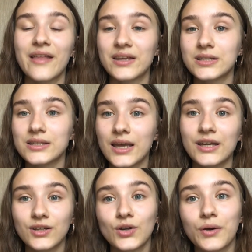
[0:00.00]
and then it's
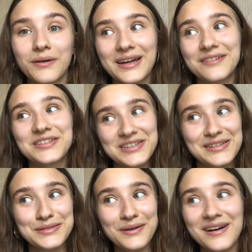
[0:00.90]
like, no, I have to do
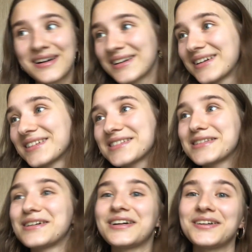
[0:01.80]
this work.
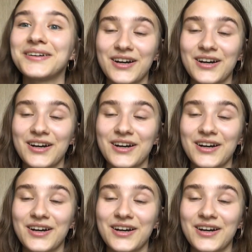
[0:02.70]
So